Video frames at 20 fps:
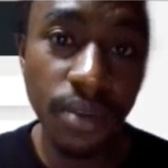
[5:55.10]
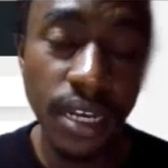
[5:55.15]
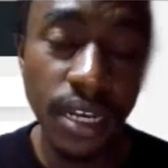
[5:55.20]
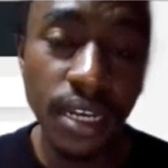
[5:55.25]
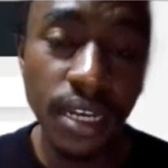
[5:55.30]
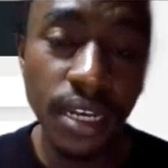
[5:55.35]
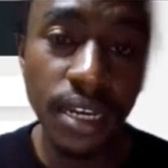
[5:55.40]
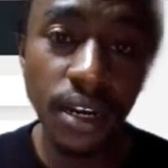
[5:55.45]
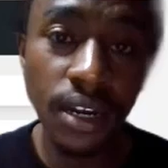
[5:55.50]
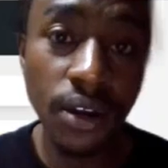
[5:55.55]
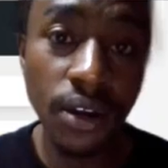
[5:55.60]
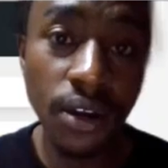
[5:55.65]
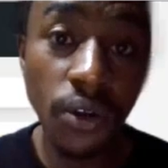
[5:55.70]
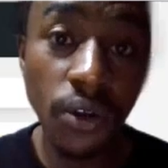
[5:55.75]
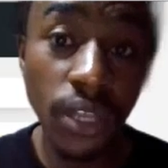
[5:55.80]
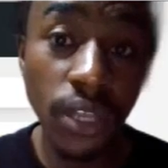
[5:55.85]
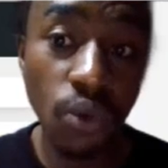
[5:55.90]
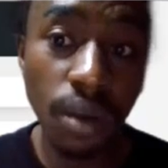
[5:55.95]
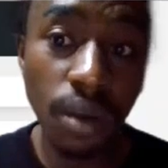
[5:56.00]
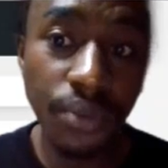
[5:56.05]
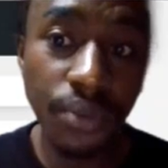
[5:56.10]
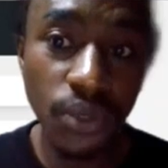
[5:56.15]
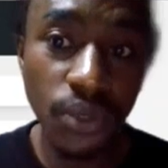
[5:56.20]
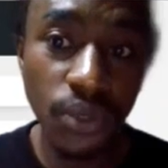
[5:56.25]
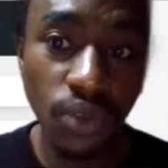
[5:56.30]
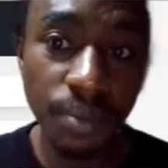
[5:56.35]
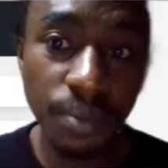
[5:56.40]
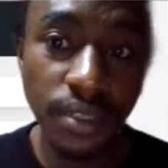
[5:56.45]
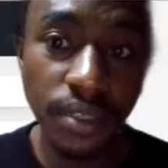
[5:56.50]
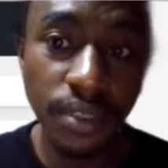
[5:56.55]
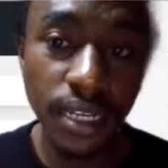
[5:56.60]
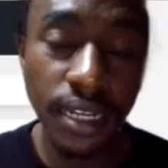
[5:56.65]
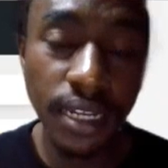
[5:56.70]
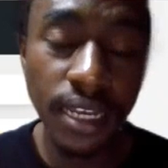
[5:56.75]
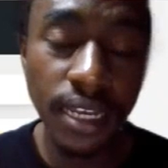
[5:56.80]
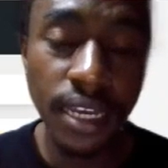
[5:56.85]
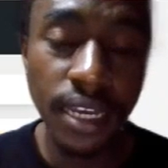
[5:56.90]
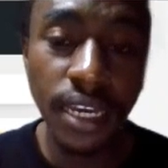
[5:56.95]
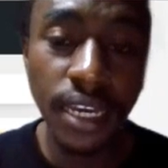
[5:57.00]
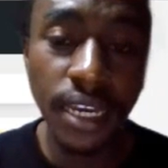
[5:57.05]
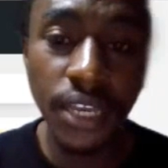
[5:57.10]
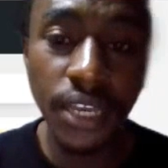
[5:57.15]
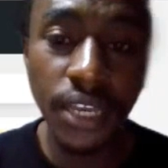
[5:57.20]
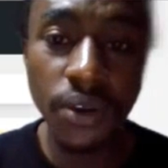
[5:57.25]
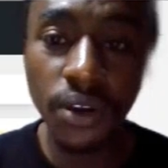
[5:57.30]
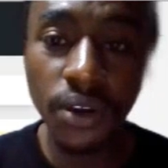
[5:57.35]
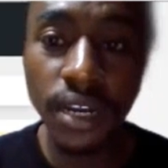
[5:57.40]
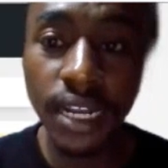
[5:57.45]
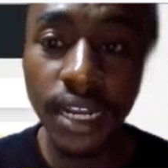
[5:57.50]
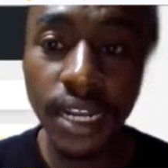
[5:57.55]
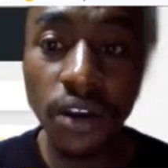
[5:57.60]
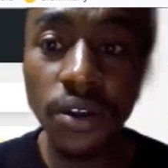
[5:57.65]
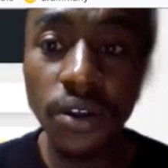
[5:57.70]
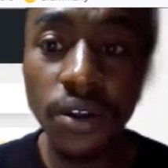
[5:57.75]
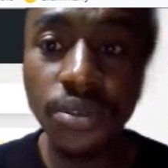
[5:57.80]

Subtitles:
on your WordPress website, and you can also